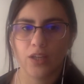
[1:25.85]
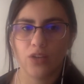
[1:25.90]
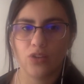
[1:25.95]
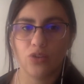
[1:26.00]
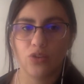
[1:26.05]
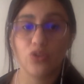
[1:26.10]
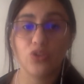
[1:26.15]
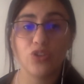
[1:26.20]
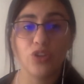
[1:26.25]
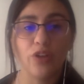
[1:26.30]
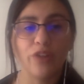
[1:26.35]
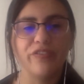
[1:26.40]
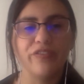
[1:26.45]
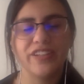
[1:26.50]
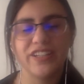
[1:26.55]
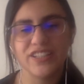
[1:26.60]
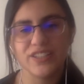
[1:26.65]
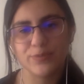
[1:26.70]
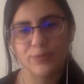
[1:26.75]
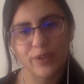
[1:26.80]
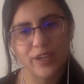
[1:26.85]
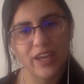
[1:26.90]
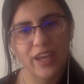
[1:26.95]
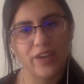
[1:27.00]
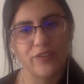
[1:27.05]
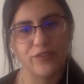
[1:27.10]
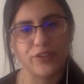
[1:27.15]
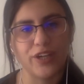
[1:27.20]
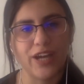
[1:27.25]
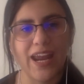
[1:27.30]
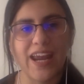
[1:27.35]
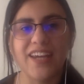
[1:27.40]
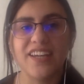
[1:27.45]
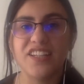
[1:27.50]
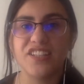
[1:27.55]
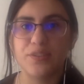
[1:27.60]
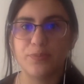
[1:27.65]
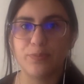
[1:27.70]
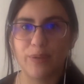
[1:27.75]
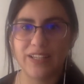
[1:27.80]
To solve this behavior
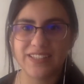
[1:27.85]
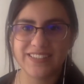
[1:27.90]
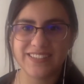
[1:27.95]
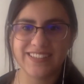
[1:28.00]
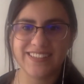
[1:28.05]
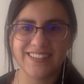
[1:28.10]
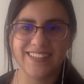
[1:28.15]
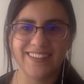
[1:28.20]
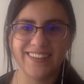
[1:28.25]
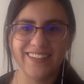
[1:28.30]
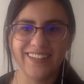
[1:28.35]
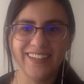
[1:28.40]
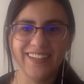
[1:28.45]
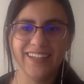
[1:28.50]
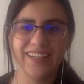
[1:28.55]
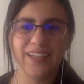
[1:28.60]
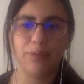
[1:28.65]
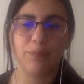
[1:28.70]
and its plasticity,